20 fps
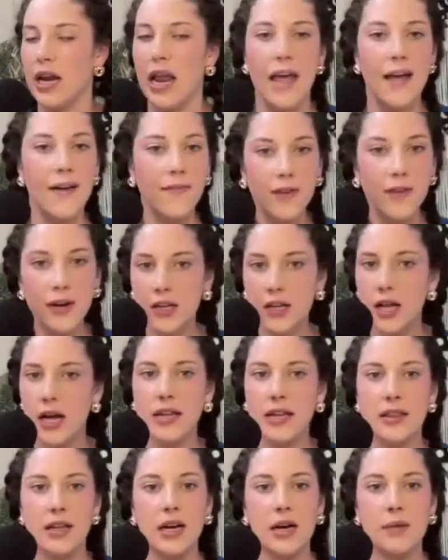And every
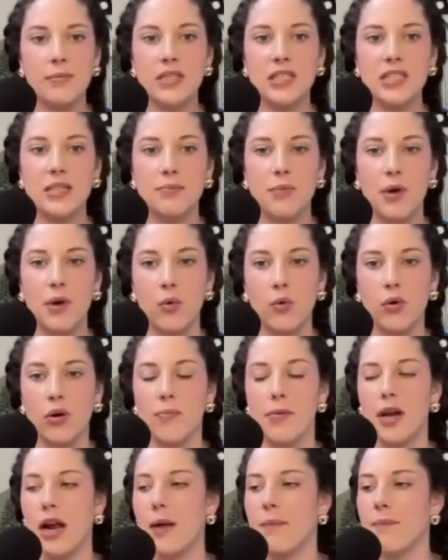client that comes into my
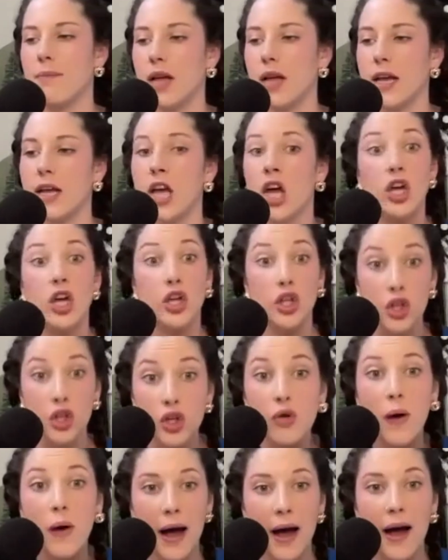orbit, I'm like,
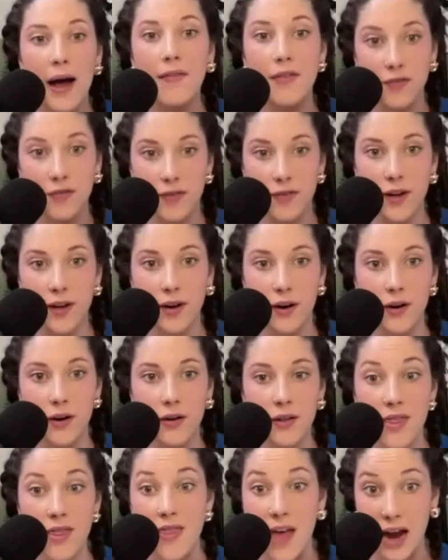you have a
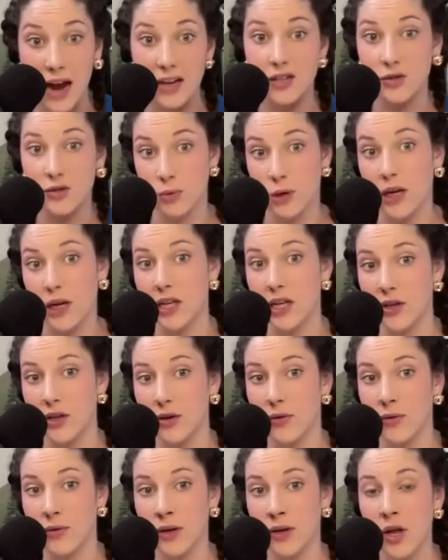fear that is running
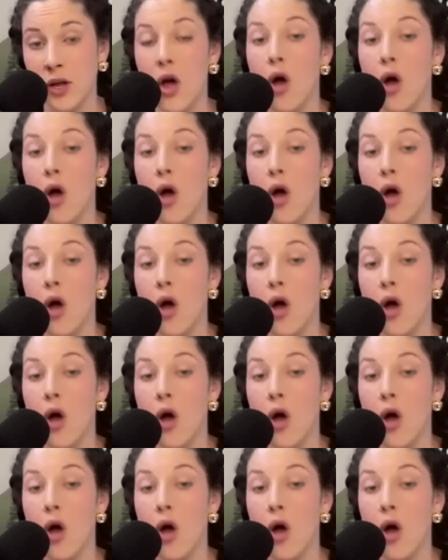you.